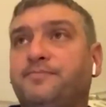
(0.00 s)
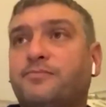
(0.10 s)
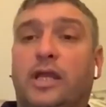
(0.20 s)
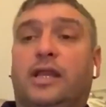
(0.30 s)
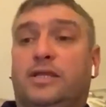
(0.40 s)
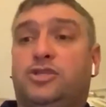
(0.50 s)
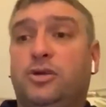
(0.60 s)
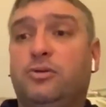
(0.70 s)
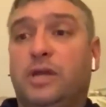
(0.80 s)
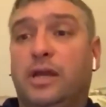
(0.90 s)
Like, it didn't
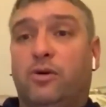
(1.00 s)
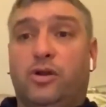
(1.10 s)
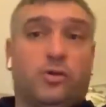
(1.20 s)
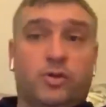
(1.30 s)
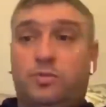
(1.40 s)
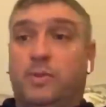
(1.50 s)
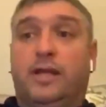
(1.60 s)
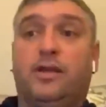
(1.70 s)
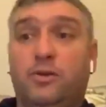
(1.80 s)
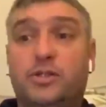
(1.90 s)
suit. Neil Warnock was like,
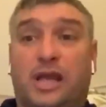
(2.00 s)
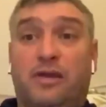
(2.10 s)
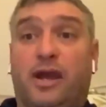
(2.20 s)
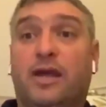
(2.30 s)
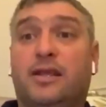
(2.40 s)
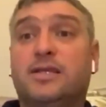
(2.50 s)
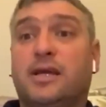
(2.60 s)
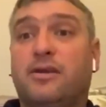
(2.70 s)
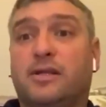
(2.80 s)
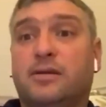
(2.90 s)
he's direct. He is
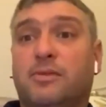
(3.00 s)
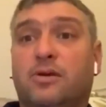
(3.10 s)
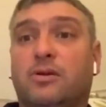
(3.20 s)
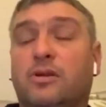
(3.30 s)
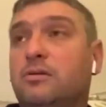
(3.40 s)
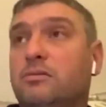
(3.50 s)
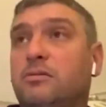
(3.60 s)
direct. I'm not going to,